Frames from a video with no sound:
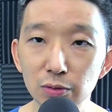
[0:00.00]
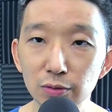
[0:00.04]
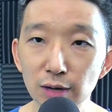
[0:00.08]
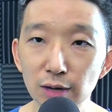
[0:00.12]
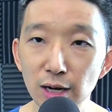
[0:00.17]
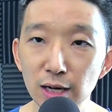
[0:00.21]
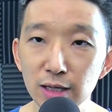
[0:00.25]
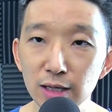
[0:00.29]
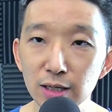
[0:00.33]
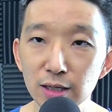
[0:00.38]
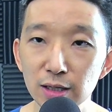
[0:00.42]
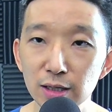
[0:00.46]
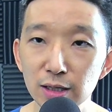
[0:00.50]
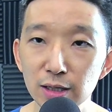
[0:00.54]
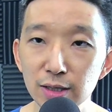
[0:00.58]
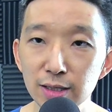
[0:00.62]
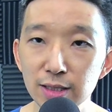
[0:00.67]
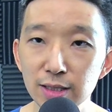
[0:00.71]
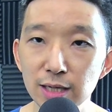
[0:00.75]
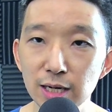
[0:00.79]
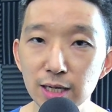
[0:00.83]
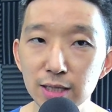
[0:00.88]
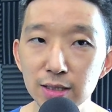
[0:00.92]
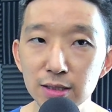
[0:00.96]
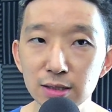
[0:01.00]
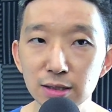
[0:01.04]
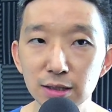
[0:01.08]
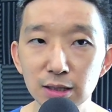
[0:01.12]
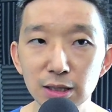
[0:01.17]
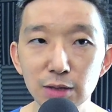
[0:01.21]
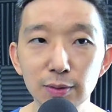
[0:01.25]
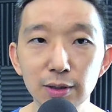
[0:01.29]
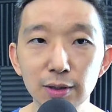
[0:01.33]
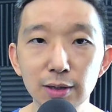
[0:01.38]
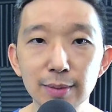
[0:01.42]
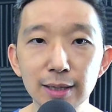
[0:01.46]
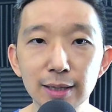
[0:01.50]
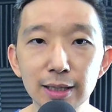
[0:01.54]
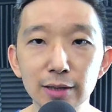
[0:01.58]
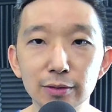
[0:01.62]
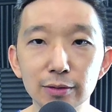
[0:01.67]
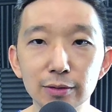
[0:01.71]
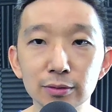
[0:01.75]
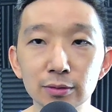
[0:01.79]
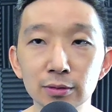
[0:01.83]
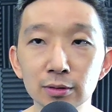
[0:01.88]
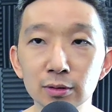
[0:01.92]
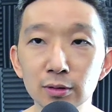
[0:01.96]
We'll rally, clear these highs, and then we come back
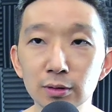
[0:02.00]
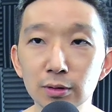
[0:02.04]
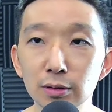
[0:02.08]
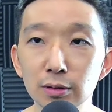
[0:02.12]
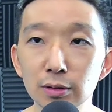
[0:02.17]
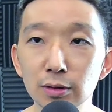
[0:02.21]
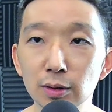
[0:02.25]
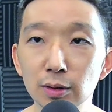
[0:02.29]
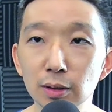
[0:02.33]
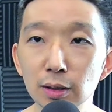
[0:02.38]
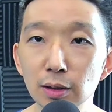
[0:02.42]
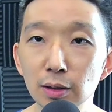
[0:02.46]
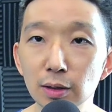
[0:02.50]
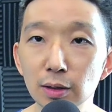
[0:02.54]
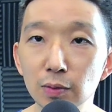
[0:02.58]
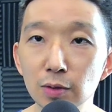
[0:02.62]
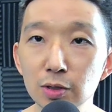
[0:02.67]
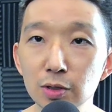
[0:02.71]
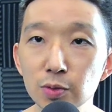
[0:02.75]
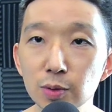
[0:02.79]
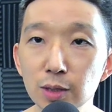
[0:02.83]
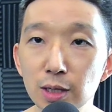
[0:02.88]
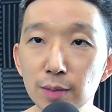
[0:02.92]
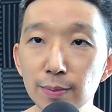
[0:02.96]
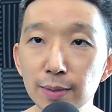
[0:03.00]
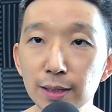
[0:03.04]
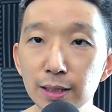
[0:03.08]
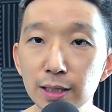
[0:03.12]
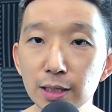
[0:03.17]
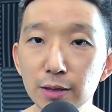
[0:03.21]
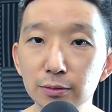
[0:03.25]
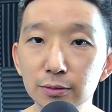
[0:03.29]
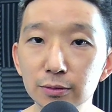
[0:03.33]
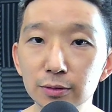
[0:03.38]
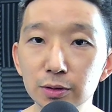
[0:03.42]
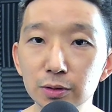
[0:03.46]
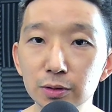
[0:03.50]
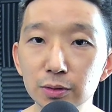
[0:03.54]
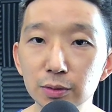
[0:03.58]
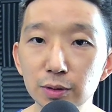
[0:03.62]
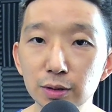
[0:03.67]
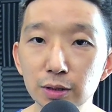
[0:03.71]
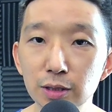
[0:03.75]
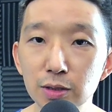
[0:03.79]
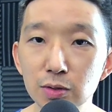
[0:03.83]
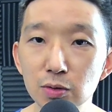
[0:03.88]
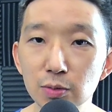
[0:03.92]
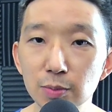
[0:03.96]
down. And once we come back down,
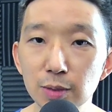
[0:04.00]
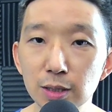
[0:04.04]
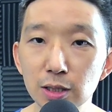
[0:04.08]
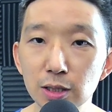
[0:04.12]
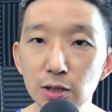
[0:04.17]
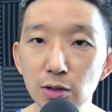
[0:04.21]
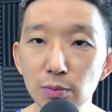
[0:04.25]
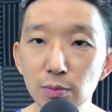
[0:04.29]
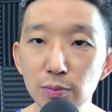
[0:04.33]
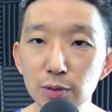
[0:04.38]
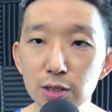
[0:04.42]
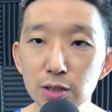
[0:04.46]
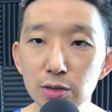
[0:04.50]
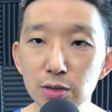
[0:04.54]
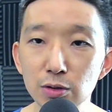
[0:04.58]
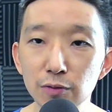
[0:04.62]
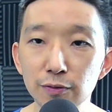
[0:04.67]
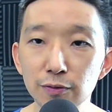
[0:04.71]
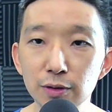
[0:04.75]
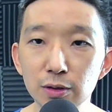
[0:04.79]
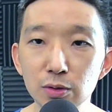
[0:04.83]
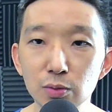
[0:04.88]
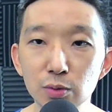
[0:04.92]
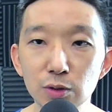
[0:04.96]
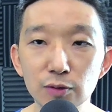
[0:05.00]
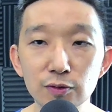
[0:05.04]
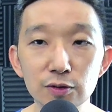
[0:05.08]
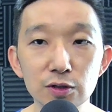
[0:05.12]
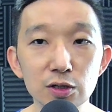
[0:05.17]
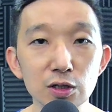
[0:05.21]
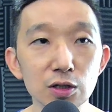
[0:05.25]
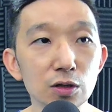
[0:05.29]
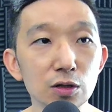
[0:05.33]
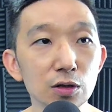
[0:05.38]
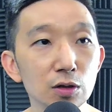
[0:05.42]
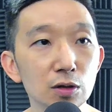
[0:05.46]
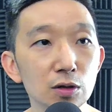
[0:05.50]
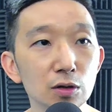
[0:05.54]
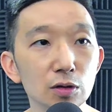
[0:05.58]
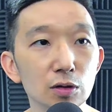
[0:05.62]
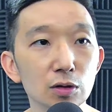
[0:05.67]
this will be the completion of a wave C.